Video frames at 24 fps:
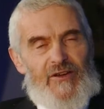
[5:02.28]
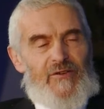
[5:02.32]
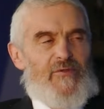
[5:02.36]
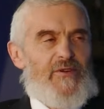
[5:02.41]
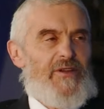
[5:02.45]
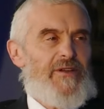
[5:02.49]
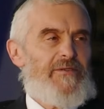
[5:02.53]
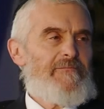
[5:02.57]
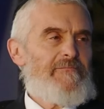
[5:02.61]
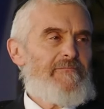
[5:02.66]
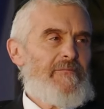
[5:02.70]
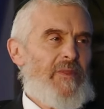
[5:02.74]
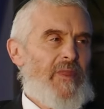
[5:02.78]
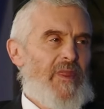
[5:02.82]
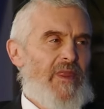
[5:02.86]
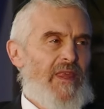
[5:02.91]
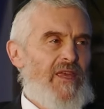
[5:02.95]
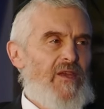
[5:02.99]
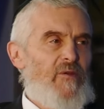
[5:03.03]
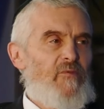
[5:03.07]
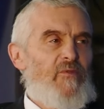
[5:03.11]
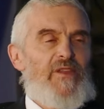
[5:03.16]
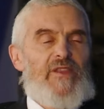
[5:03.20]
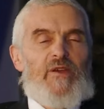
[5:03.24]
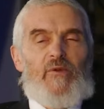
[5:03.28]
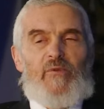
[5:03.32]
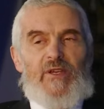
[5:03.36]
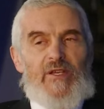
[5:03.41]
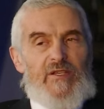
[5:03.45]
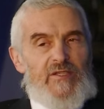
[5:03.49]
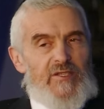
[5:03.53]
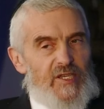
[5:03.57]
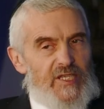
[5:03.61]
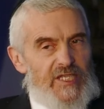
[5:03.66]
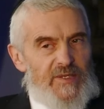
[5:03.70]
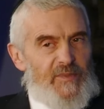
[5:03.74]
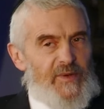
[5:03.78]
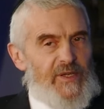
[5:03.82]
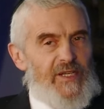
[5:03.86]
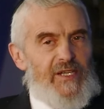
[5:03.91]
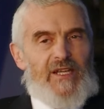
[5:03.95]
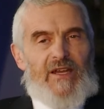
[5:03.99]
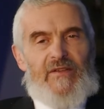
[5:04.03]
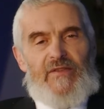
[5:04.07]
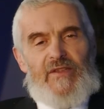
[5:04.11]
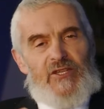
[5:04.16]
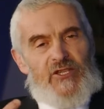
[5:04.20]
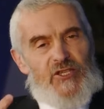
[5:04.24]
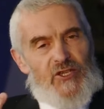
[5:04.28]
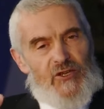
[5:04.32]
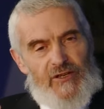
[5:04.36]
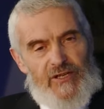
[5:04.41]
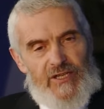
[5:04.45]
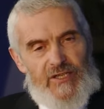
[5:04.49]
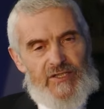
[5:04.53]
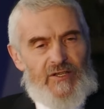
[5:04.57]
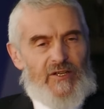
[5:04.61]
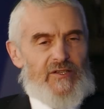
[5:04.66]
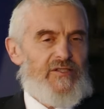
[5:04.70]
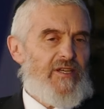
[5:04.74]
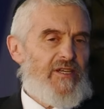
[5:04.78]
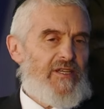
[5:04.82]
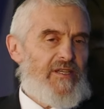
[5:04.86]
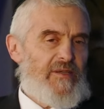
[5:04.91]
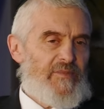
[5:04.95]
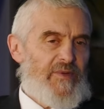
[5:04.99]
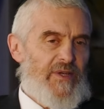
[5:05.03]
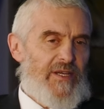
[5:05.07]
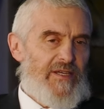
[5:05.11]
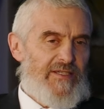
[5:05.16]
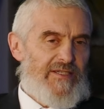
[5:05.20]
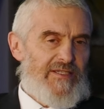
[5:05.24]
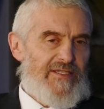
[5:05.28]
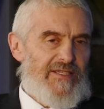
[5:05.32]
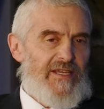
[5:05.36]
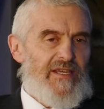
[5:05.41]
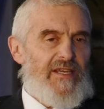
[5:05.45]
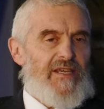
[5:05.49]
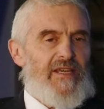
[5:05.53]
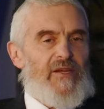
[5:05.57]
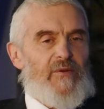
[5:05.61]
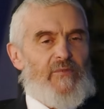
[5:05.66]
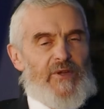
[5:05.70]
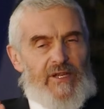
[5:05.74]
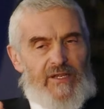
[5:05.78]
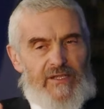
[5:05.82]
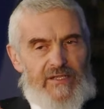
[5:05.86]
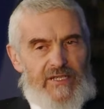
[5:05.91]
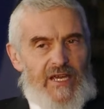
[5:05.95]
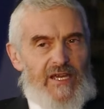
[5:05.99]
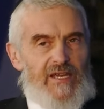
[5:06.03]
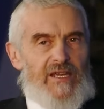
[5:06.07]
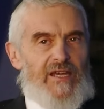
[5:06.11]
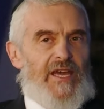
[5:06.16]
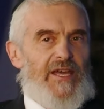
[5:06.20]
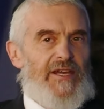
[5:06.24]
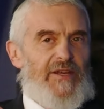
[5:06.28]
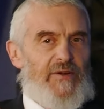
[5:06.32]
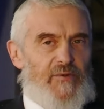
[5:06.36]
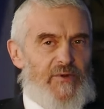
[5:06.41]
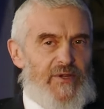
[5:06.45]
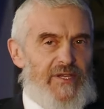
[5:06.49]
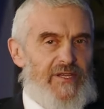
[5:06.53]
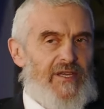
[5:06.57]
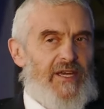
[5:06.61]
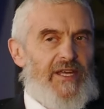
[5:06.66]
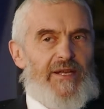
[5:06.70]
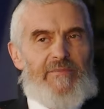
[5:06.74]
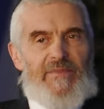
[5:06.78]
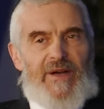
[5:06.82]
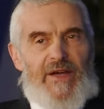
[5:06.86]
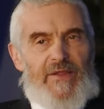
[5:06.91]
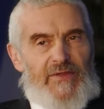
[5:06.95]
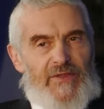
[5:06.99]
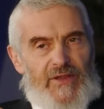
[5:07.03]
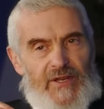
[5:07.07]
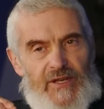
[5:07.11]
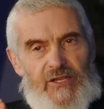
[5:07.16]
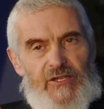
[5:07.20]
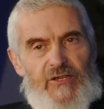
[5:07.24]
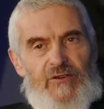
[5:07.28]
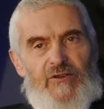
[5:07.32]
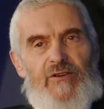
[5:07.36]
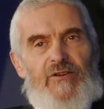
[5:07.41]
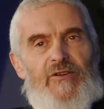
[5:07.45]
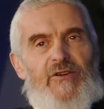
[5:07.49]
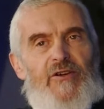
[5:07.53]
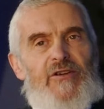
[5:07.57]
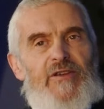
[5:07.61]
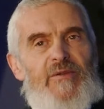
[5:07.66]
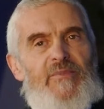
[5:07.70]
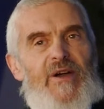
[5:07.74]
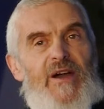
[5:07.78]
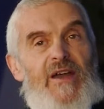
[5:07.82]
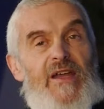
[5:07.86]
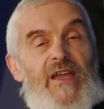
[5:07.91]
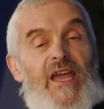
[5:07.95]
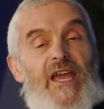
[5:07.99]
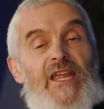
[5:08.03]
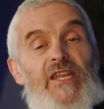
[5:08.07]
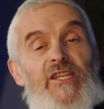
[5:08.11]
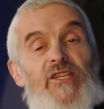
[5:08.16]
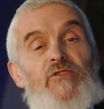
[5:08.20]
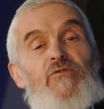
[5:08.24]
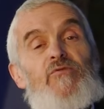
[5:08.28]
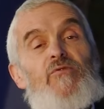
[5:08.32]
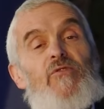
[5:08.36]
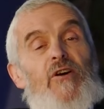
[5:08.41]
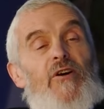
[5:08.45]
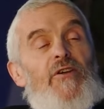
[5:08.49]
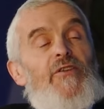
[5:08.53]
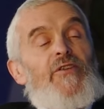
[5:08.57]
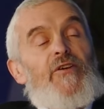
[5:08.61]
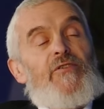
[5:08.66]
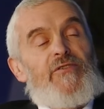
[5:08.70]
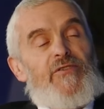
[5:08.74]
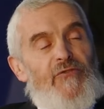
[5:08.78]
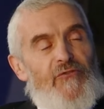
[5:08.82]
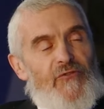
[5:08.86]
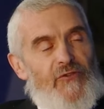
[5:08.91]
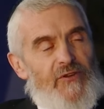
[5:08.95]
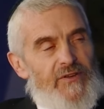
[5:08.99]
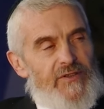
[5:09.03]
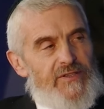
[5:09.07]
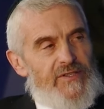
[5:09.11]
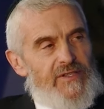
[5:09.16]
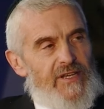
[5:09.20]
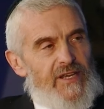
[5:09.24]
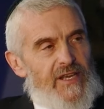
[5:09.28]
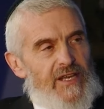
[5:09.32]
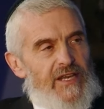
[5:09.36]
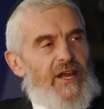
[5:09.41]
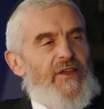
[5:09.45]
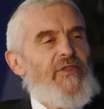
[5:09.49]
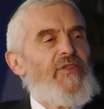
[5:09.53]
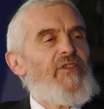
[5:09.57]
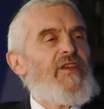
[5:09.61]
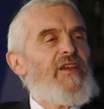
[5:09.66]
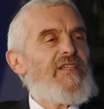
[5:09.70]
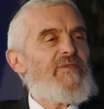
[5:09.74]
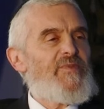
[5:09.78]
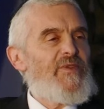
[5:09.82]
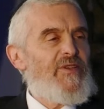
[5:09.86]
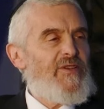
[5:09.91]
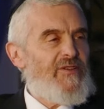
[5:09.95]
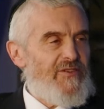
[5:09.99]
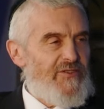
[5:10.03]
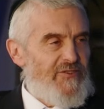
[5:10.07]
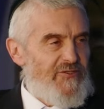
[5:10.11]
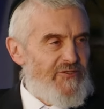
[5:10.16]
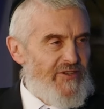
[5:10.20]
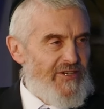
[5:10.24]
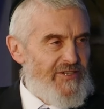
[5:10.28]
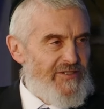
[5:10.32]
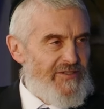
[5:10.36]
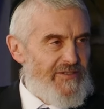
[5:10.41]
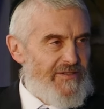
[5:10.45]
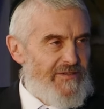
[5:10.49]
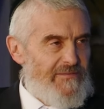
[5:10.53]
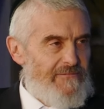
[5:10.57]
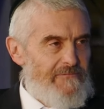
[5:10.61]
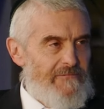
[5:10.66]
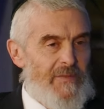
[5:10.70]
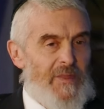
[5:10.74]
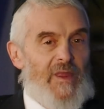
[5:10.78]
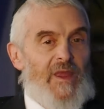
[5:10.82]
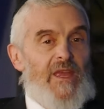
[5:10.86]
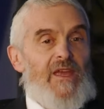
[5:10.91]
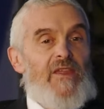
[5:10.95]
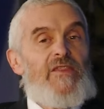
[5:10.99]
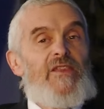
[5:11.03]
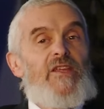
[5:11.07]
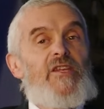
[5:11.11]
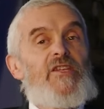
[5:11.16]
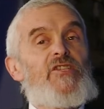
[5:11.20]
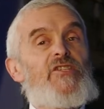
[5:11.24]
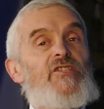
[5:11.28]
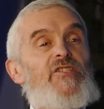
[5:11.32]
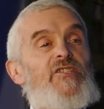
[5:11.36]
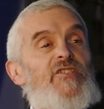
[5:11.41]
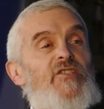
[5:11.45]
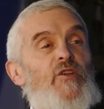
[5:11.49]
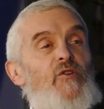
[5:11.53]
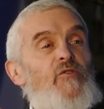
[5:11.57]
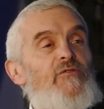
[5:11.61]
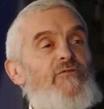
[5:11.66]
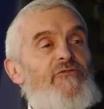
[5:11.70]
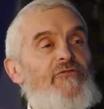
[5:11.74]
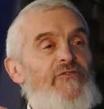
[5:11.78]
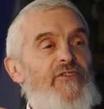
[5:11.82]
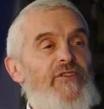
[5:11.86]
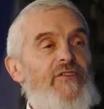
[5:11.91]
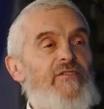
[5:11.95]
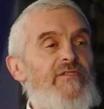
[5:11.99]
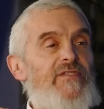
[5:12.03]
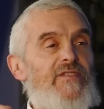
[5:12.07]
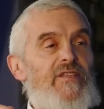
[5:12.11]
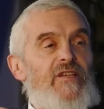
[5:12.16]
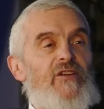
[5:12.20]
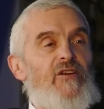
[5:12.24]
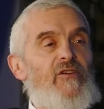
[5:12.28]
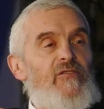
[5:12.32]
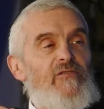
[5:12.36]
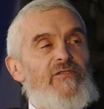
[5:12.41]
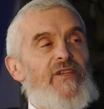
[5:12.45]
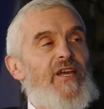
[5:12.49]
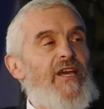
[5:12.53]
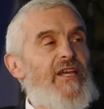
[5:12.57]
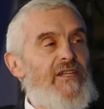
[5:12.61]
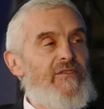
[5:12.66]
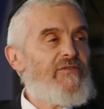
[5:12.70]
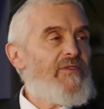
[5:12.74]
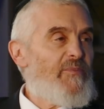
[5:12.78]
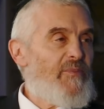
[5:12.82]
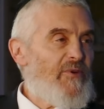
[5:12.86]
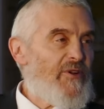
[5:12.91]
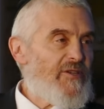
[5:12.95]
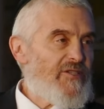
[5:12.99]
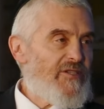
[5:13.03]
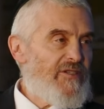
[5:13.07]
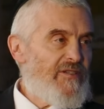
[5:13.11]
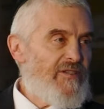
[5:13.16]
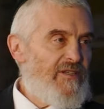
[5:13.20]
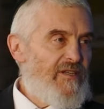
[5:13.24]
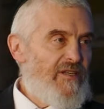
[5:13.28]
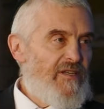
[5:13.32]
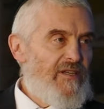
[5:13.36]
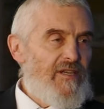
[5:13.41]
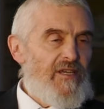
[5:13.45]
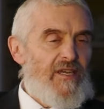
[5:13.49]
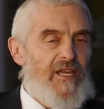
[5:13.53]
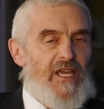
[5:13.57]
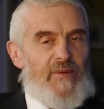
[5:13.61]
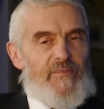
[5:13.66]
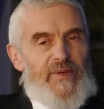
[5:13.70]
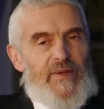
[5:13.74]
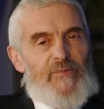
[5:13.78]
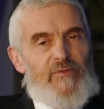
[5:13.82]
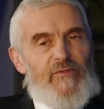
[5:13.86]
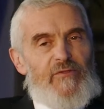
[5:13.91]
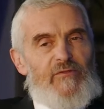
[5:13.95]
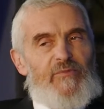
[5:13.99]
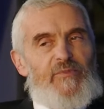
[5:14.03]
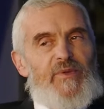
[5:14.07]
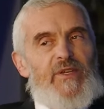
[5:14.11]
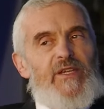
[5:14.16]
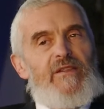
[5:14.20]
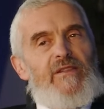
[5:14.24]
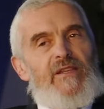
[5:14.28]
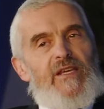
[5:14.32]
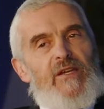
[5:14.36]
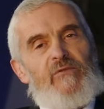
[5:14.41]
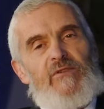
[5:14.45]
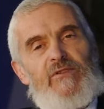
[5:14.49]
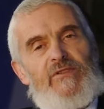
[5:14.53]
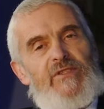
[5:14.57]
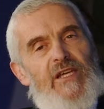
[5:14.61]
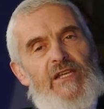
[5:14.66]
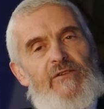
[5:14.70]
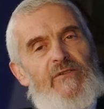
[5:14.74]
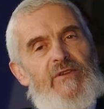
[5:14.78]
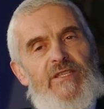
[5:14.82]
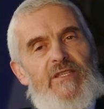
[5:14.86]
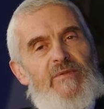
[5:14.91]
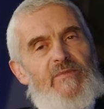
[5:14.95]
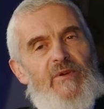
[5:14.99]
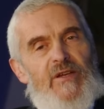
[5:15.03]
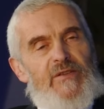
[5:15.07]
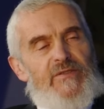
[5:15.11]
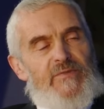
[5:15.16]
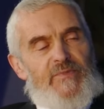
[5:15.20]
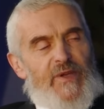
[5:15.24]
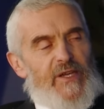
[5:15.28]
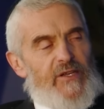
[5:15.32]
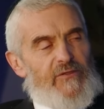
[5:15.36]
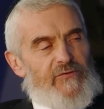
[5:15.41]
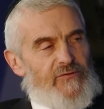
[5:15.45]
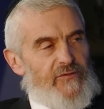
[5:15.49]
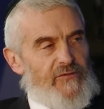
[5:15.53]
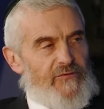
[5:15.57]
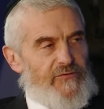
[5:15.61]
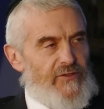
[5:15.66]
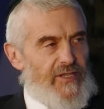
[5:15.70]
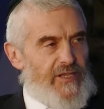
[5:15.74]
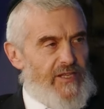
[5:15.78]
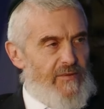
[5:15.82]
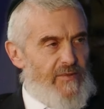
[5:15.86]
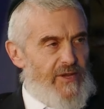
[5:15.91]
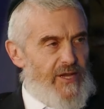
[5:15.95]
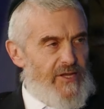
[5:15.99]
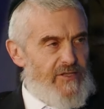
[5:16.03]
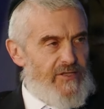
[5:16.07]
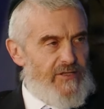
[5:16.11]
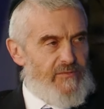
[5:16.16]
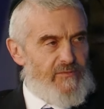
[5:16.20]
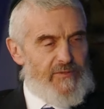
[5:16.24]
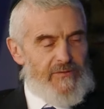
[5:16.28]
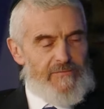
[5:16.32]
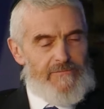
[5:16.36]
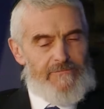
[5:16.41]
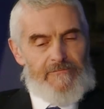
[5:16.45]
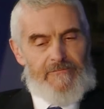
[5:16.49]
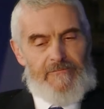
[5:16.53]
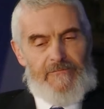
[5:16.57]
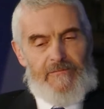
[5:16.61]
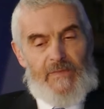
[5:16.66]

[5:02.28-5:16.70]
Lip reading: nowhere. When the wheels are spinning and the journey is not taking place, when a day and a week and a month and a year are going by and you are no different, Nothing has been constructed. The soul feels the cold hand of depression. And people who've been there will tell you it's the most painful feeling imaginable.